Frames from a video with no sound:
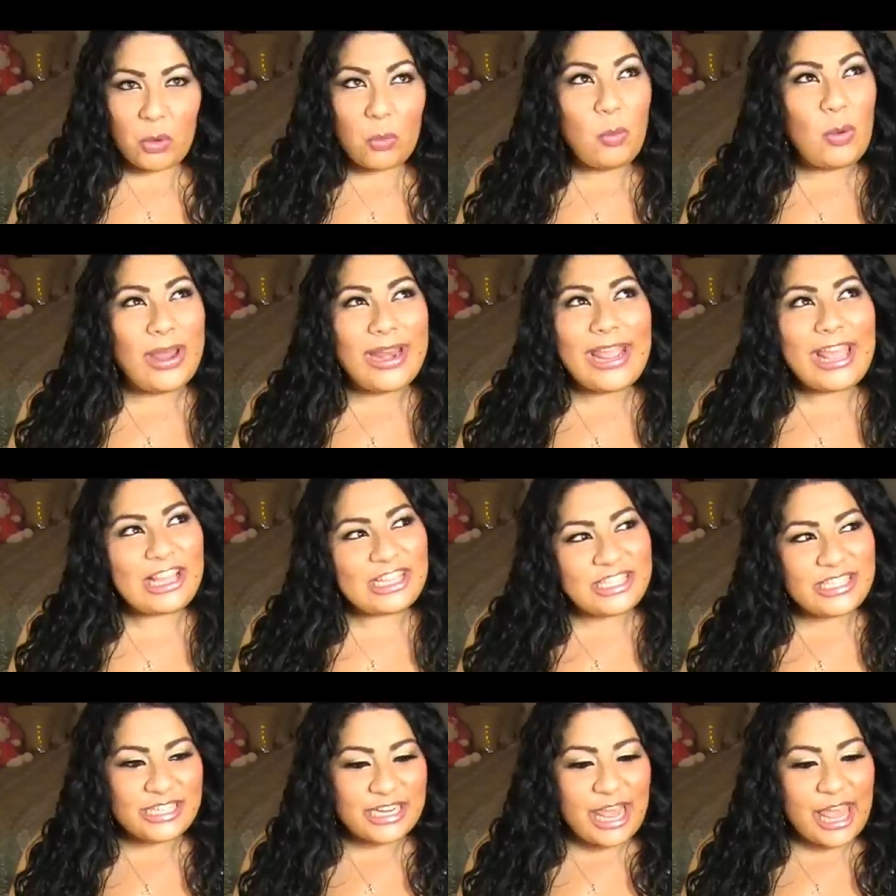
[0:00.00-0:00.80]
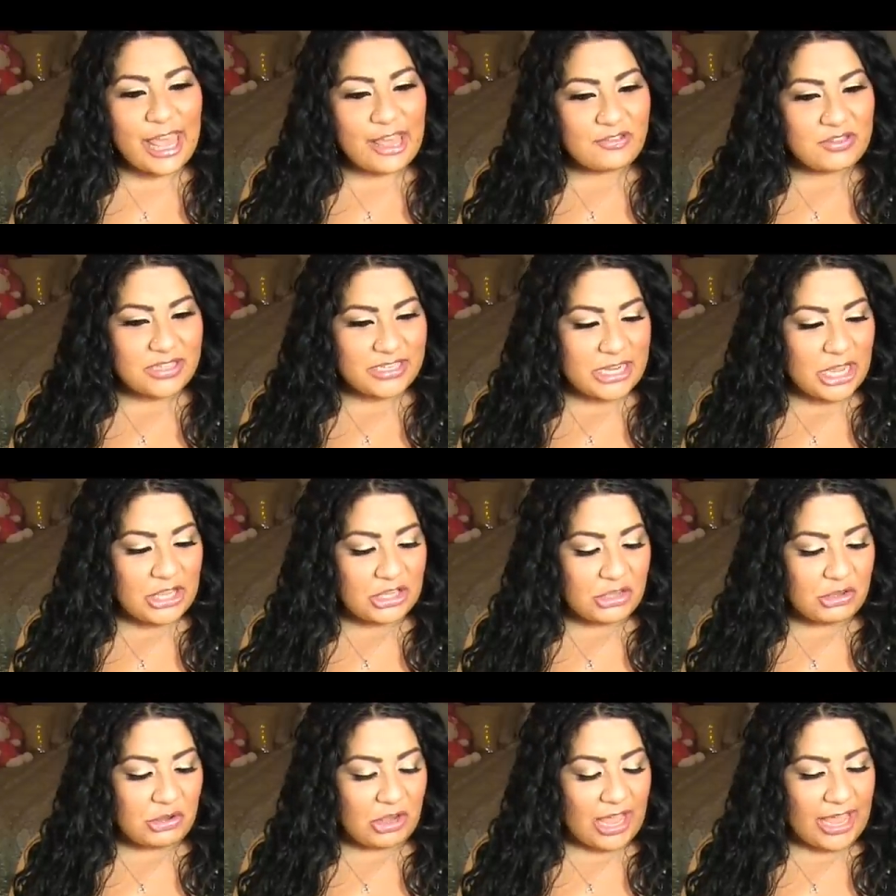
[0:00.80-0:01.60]
What else did I have to tell
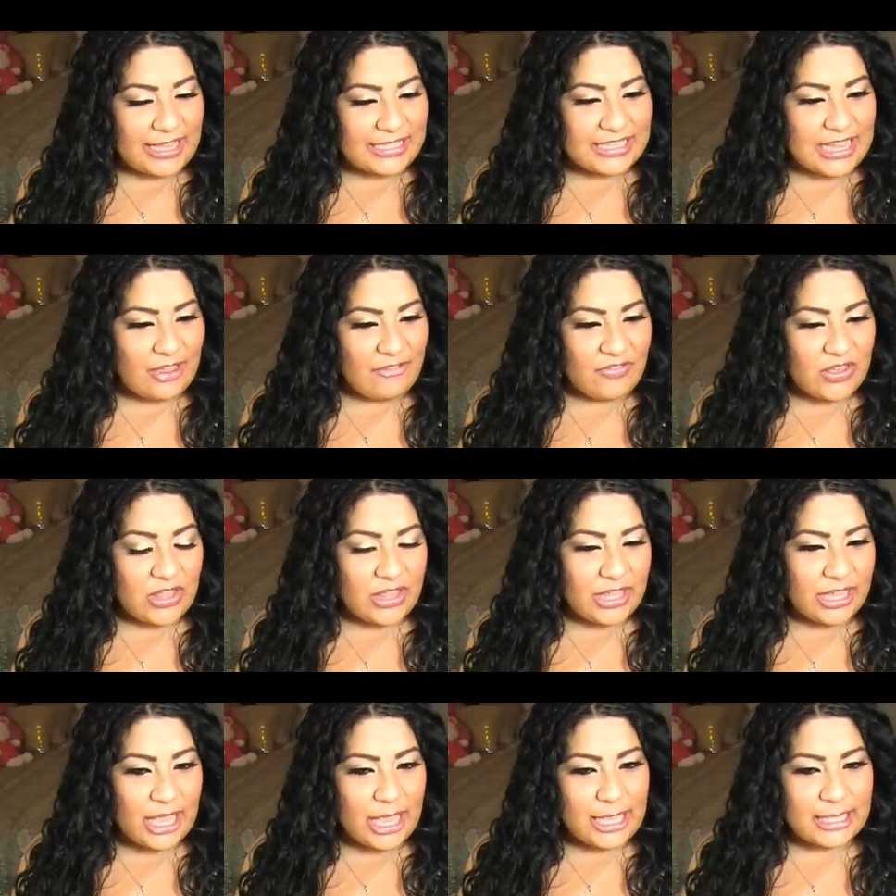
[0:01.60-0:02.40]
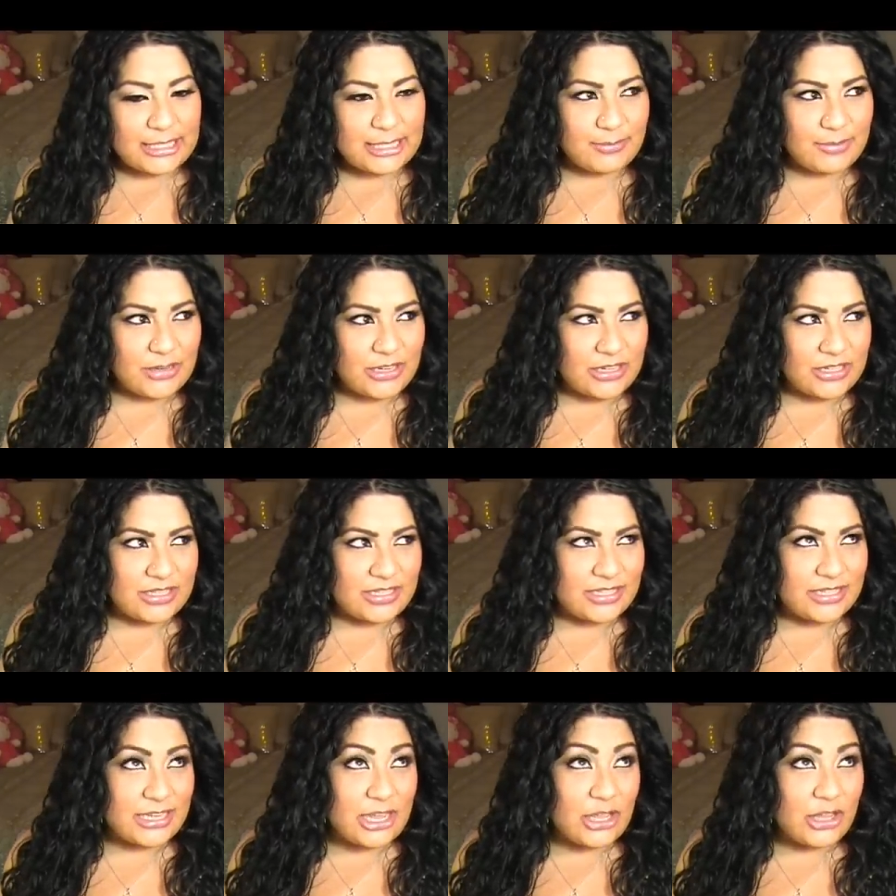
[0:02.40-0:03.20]
you guys? I felt like I had something else
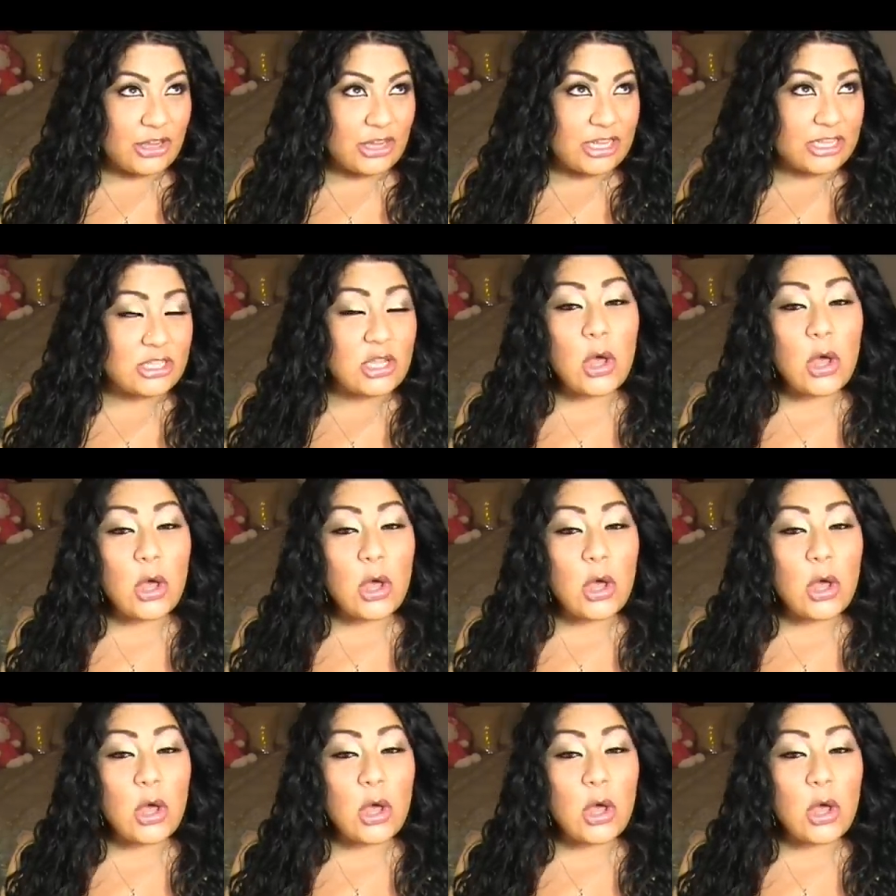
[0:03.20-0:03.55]
to tell you guys.